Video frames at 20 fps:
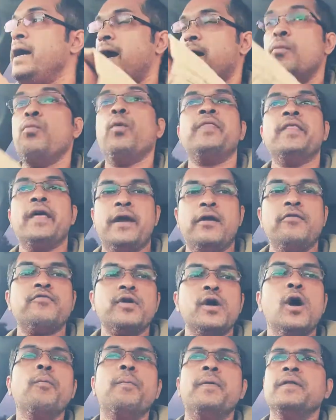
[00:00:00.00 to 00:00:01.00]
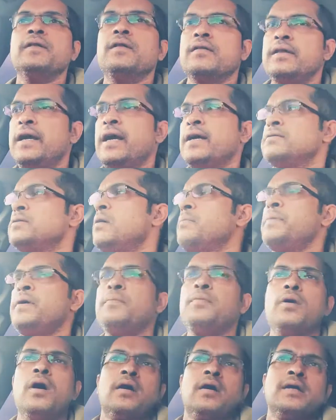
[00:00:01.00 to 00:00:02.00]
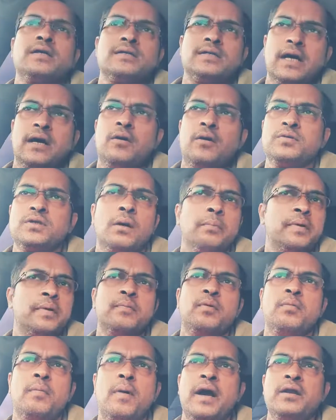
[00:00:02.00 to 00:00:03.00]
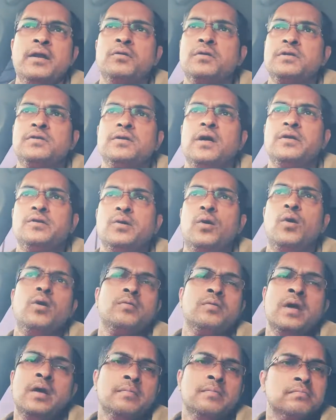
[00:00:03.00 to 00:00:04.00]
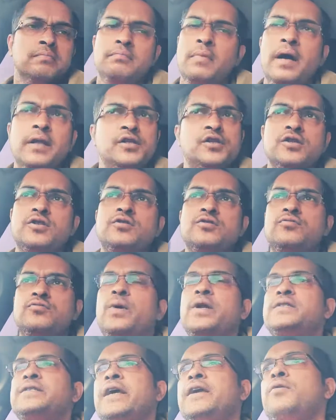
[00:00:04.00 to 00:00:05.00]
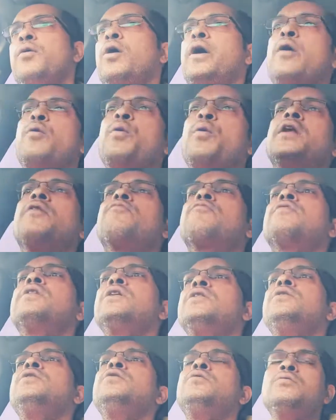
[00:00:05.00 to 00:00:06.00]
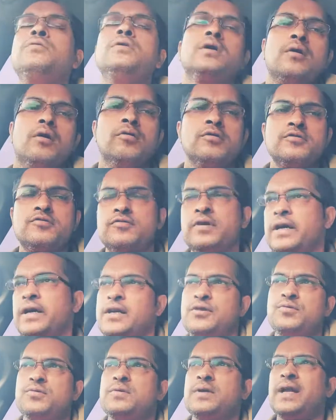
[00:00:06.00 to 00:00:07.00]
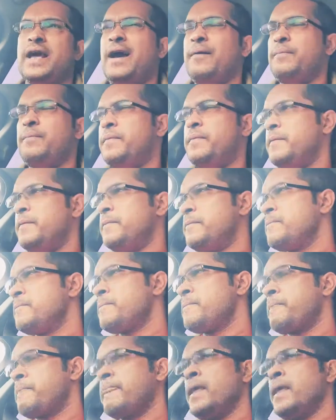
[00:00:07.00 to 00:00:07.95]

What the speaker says: when they reopen the thing, and some people are going to sell. Some people might not decide to hold, might just want to say, okay, we're going to renew the contract. That's what's going to happen.